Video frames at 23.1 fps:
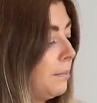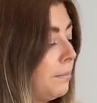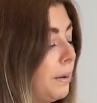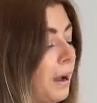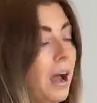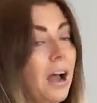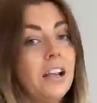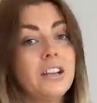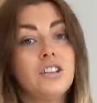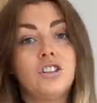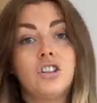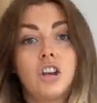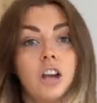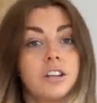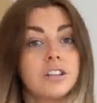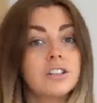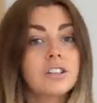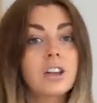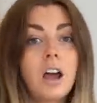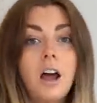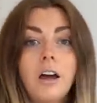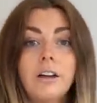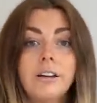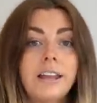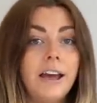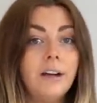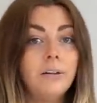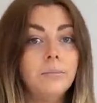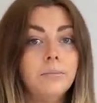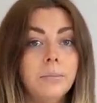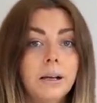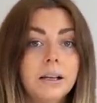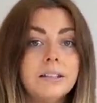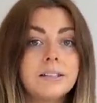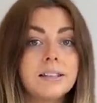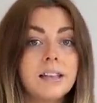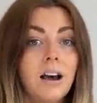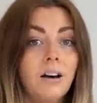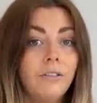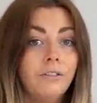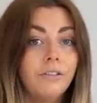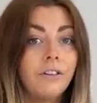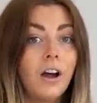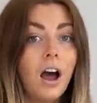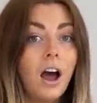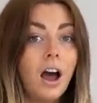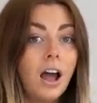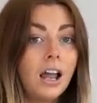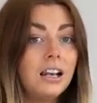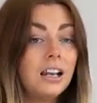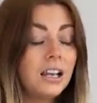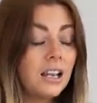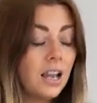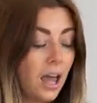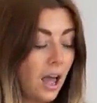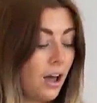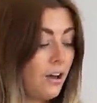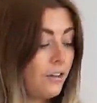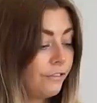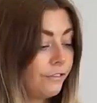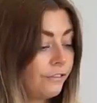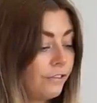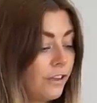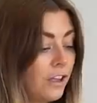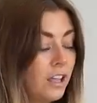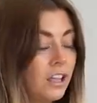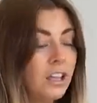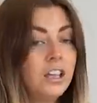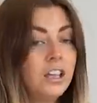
but I just can't help myself. I love